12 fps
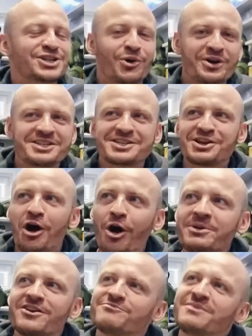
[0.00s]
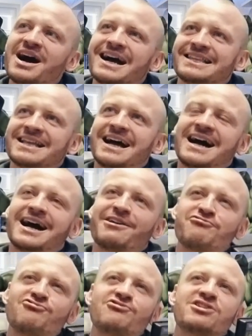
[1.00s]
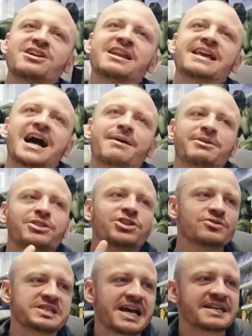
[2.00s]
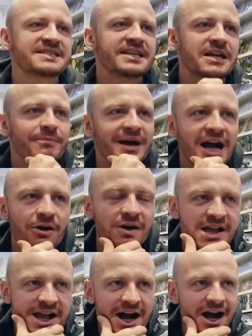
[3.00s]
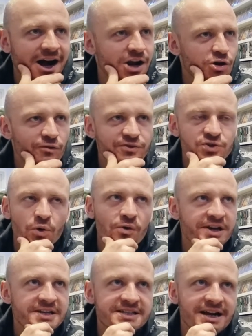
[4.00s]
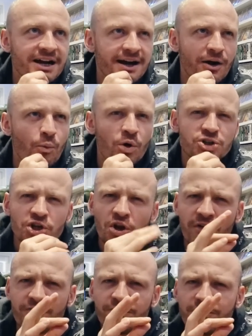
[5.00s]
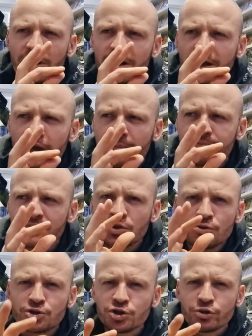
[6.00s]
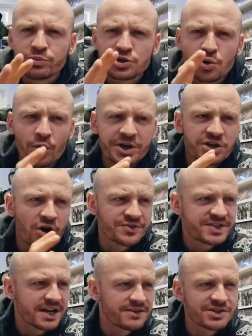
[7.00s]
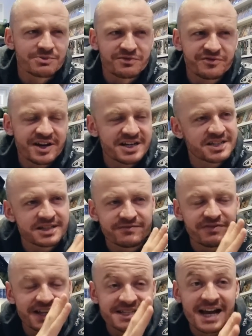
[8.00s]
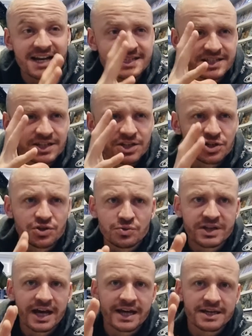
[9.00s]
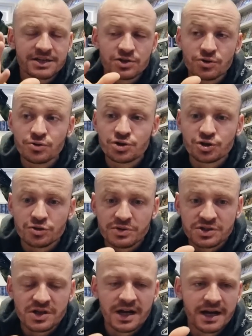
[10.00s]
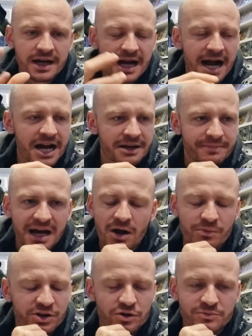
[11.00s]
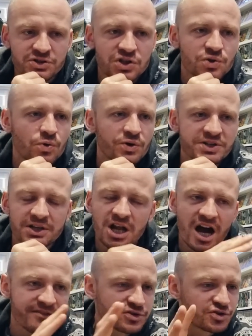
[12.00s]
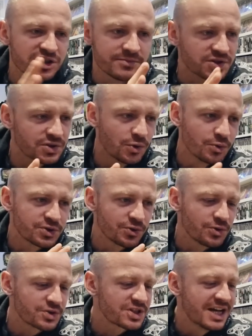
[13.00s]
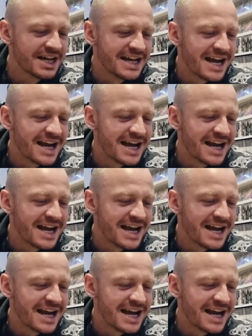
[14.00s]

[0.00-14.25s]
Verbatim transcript: toys is a hobby of mine that I really am enthusiastic about. I love toys. I watch a lot of um, YouTube toy content. There's some fast, fantastic UK YouTubers uh, out and about when it comes to toys and live streams and all sorts.